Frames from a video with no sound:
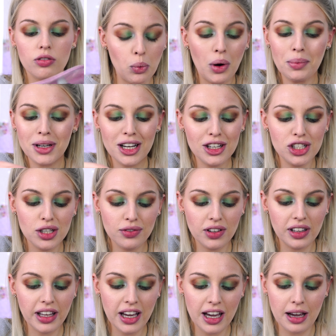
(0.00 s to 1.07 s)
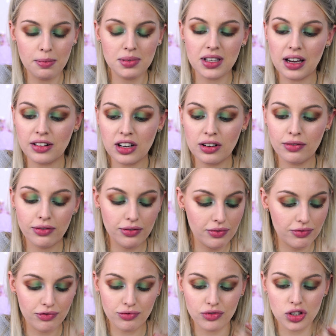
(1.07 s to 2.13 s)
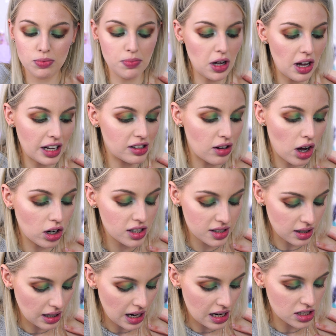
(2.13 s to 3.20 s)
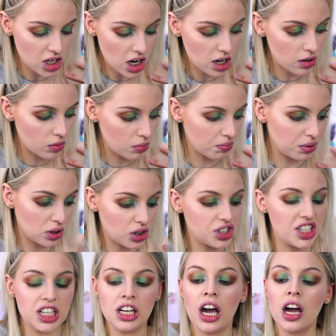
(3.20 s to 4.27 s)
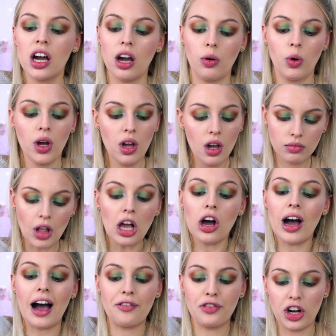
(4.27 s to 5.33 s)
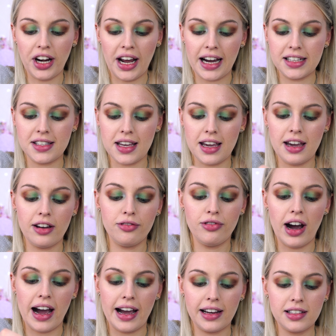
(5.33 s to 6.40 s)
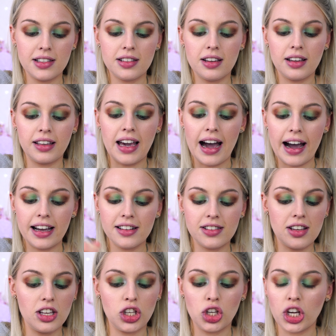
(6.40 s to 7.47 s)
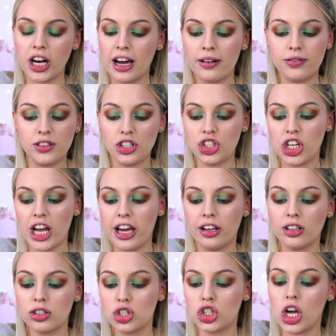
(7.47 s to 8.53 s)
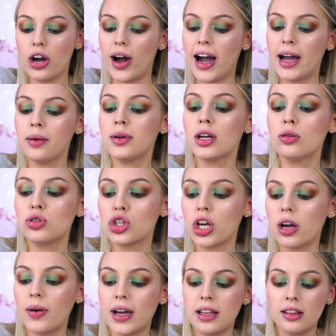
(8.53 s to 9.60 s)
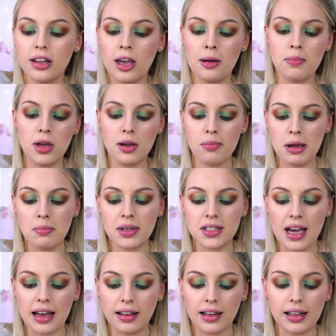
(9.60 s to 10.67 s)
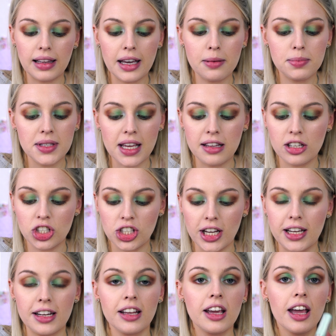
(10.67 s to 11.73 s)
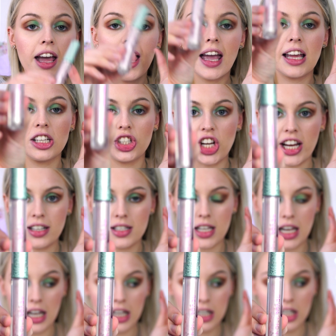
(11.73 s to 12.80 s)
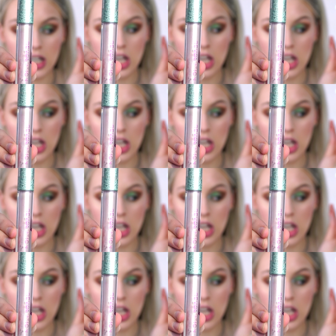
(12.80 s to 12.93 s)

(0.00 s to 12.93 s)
What am I gonna do for lips? I honestly, I don't bloody know. I've got an idea. Right, guys, you're gonna have to chill. So I'm going to go in the Mermaid Metallic Lips in the shade Enchanter.